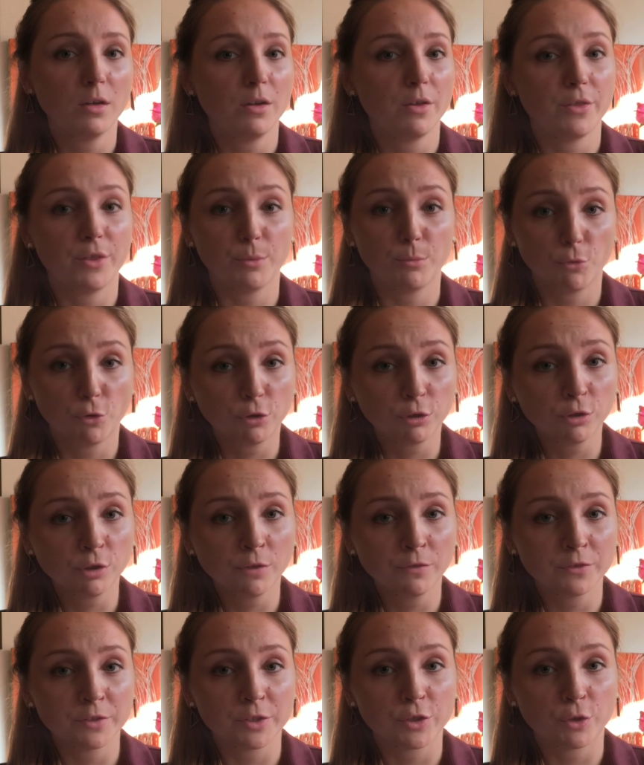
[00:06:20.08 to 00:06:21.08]
The moral
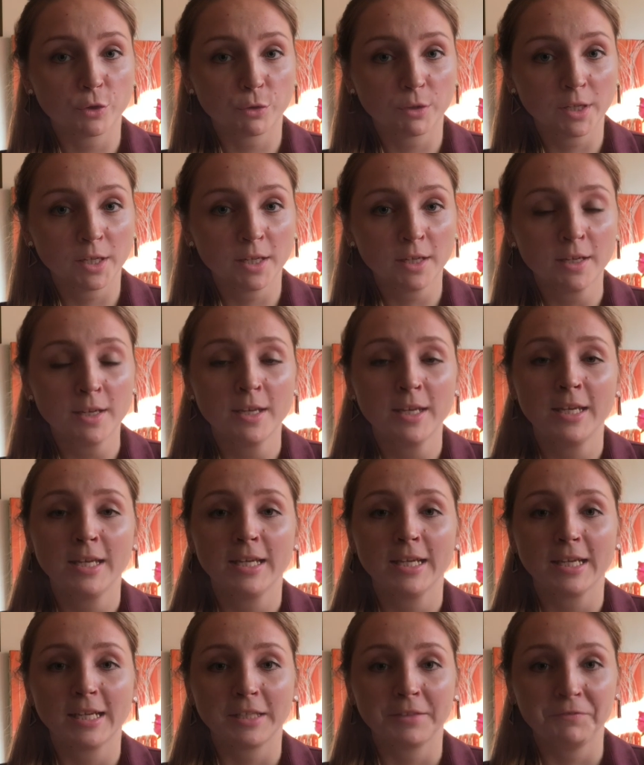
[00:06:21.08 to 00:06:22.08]
of the story:
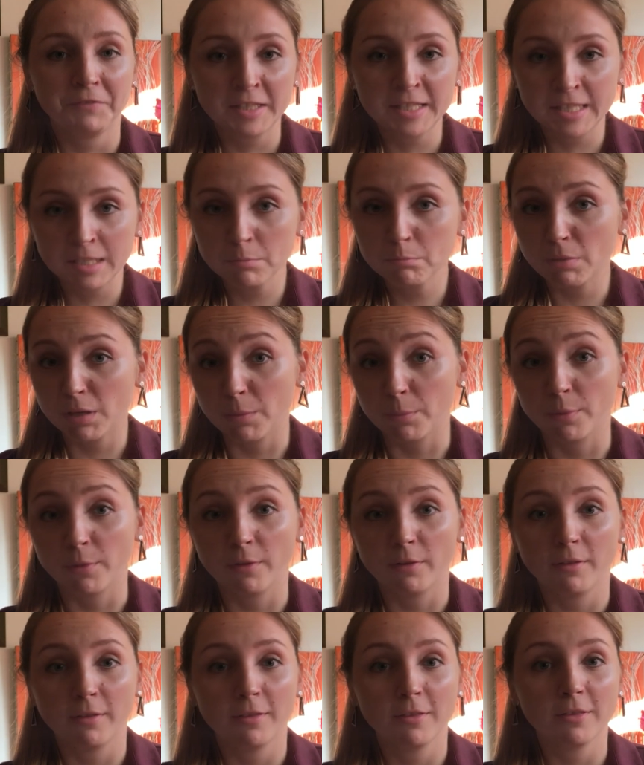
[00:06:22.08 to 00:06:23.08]
convincing
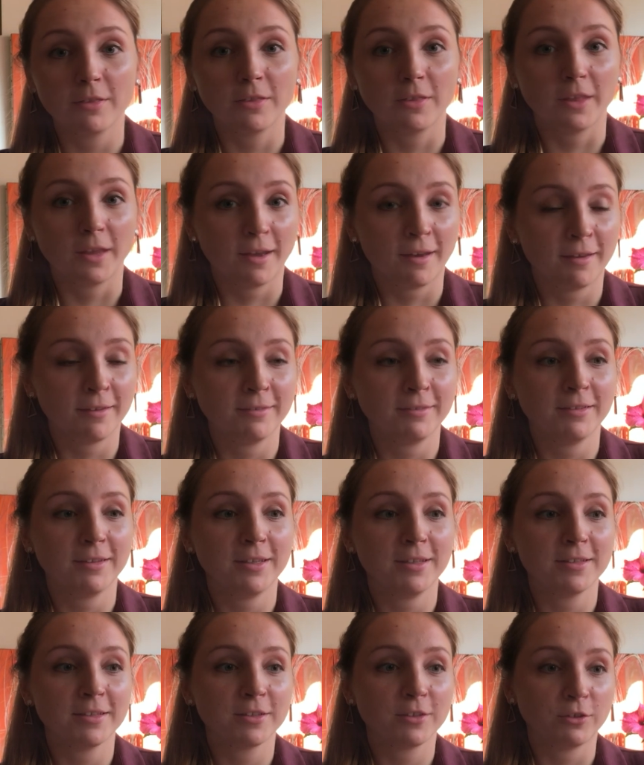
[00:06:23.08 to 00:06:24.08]
people that
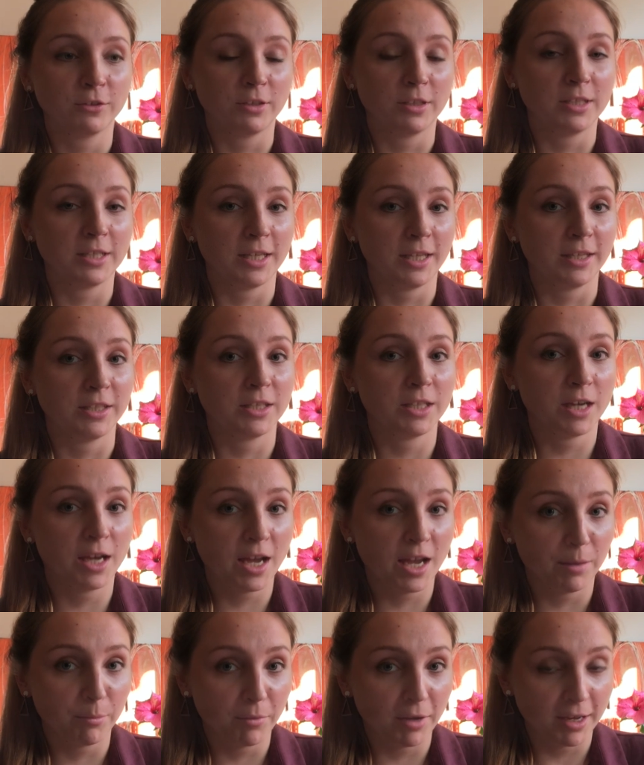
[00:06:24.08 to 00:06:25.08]
it's gonna take
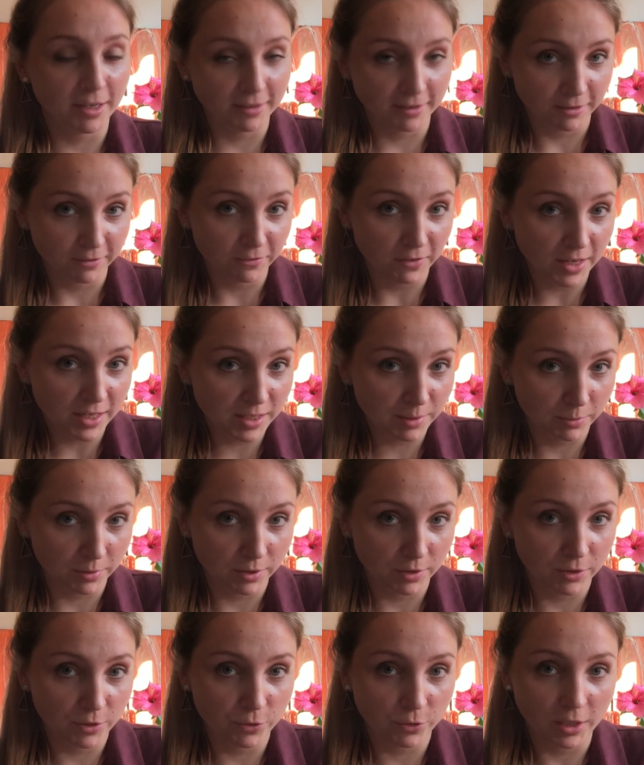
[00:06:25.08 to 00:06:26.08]
time and
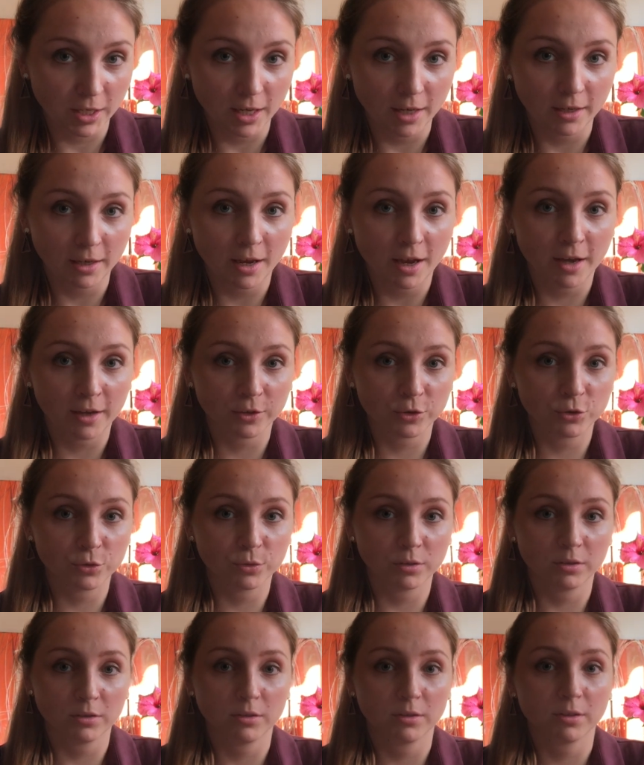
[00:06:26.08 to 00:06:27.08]
investment to get
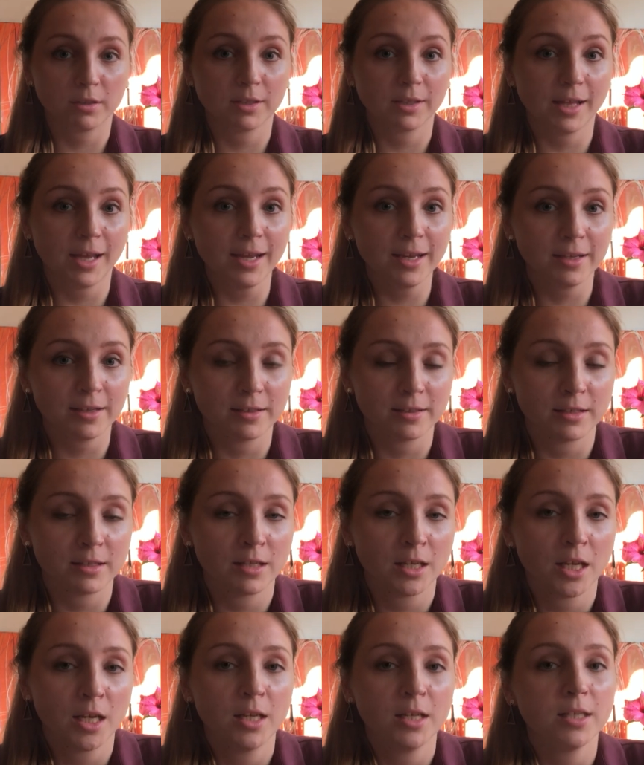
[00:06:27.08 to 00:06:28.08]
actual clients,
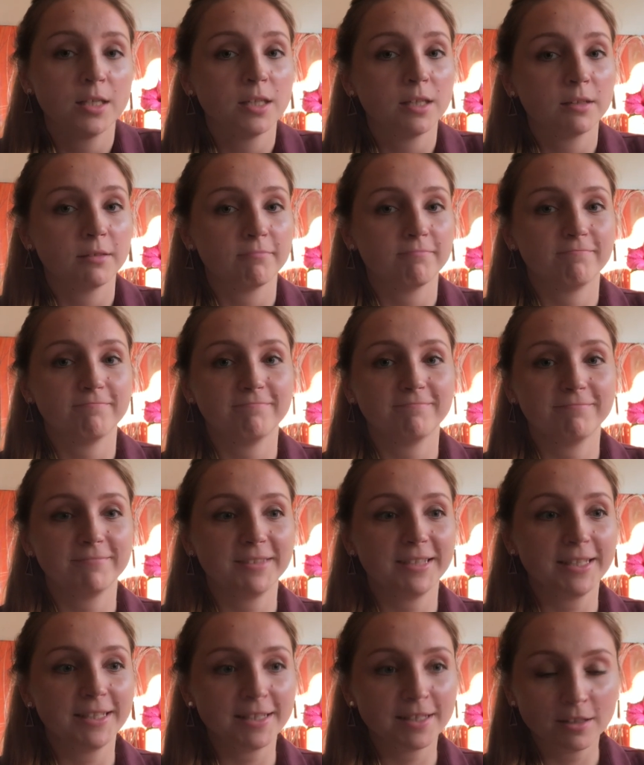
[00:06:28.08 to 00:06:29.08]

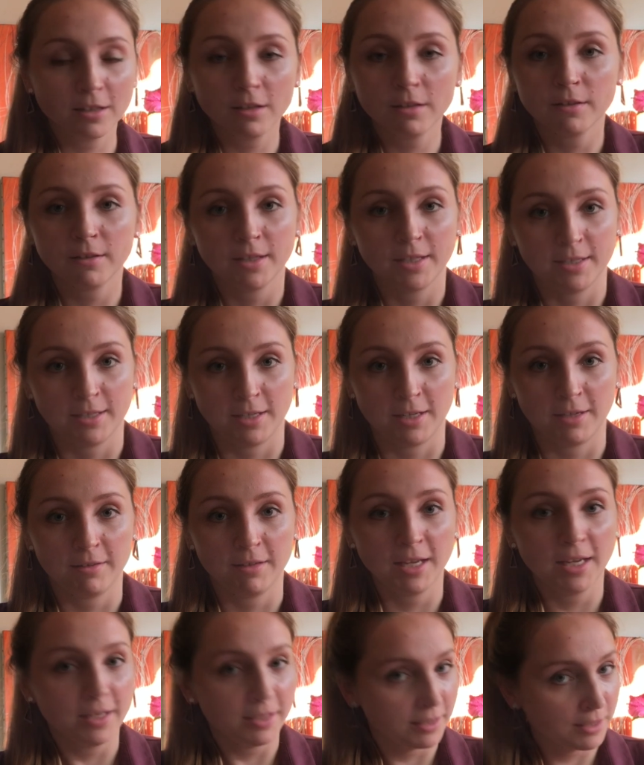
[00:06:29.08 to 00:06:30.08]
it's not easy.
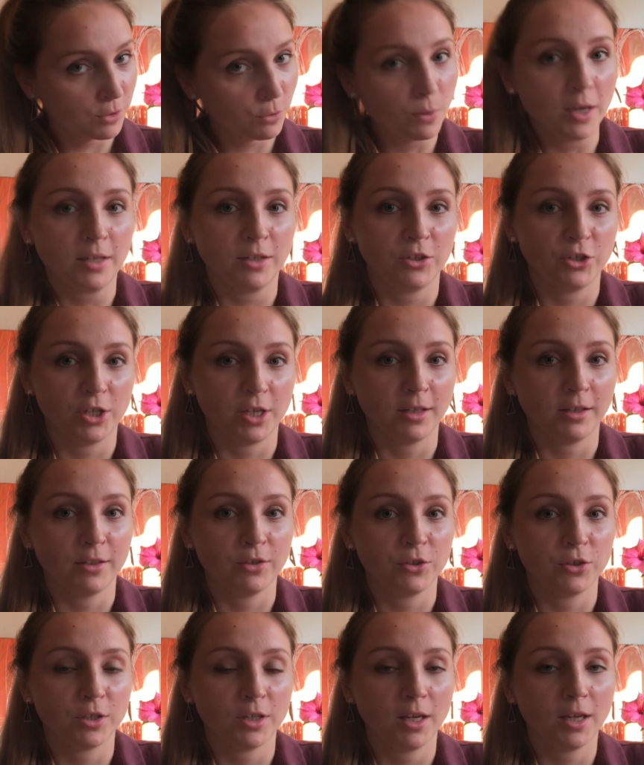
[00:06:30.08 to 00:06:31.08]
It's quite a
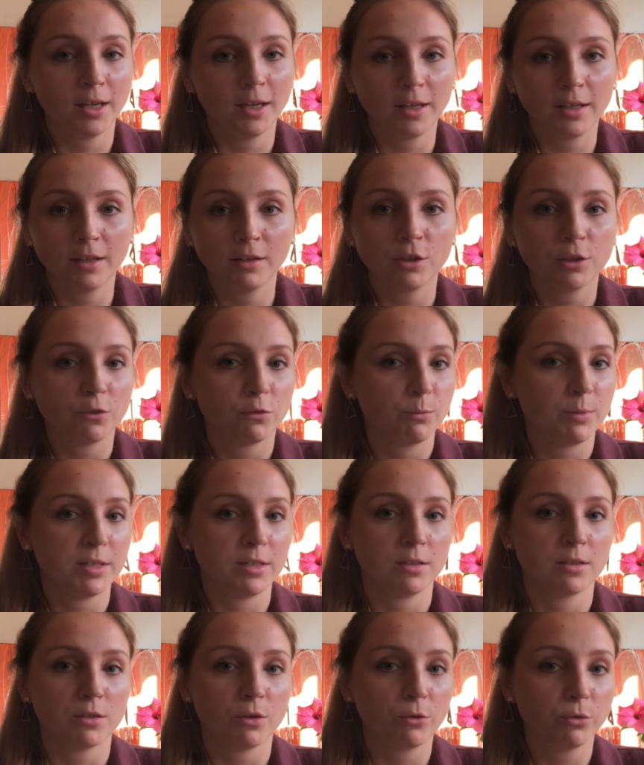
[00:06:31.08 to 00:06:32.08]
challenge, and a lot of
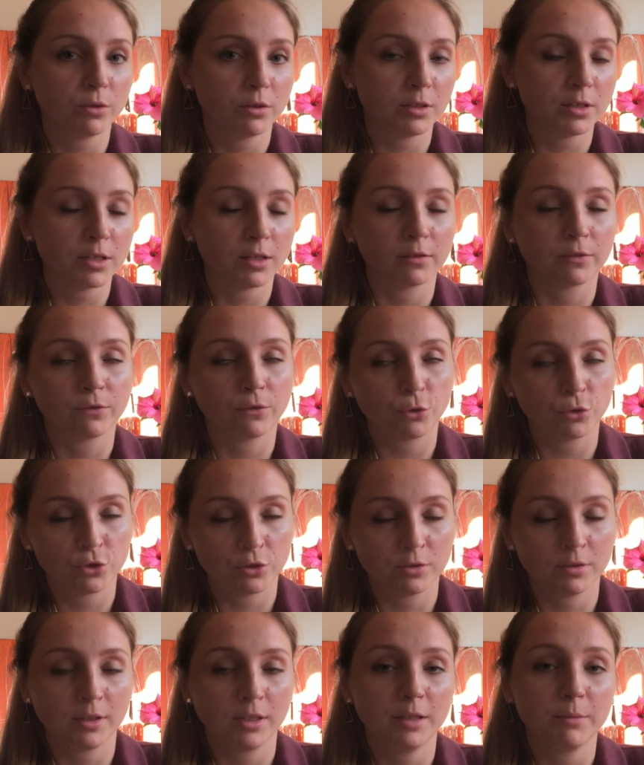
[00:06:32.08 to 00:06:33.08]
business owners
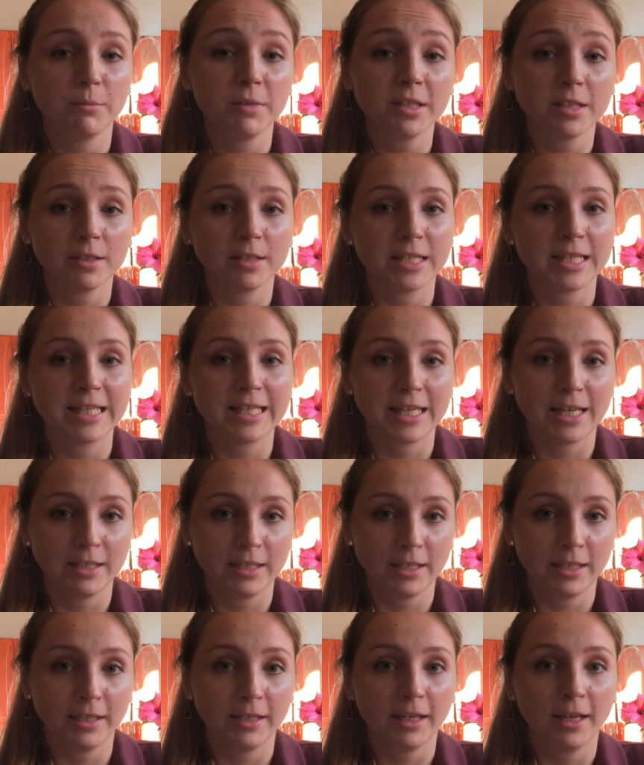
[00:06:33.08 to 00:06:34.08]
unfortunately misunderstand
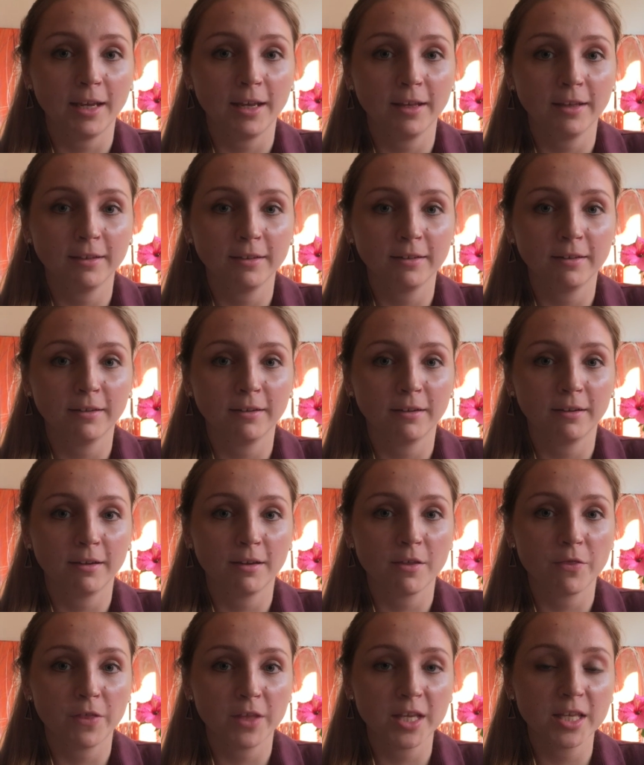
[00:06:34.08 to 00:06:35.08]
it and
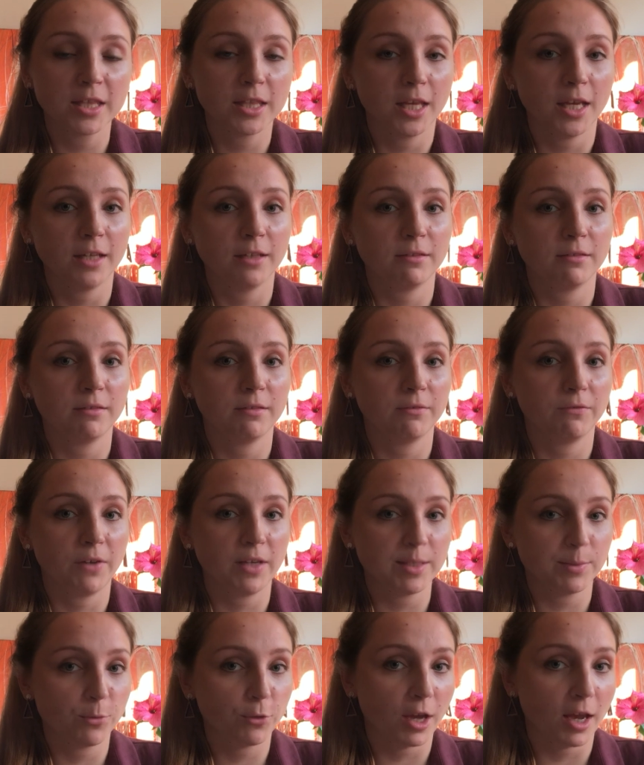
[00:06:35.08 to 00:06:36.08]
think that
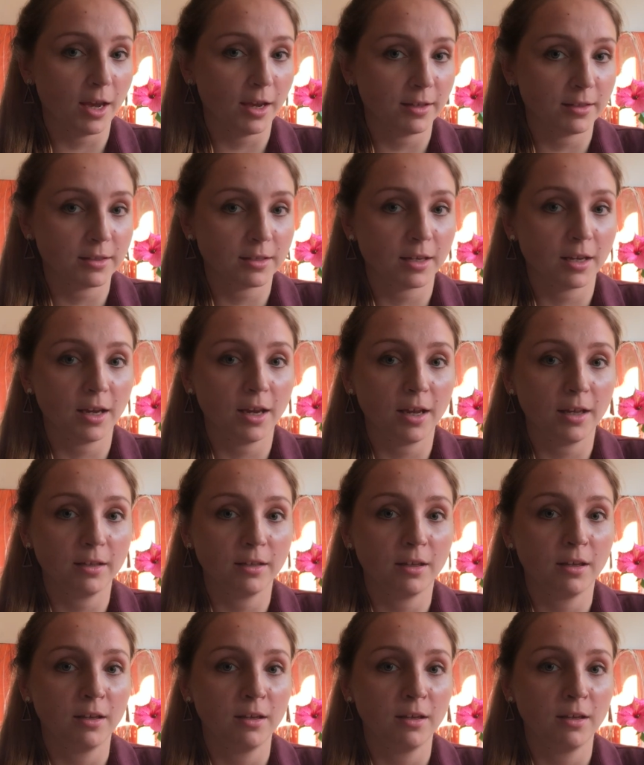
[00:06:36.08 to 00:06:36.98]
Facebook ads can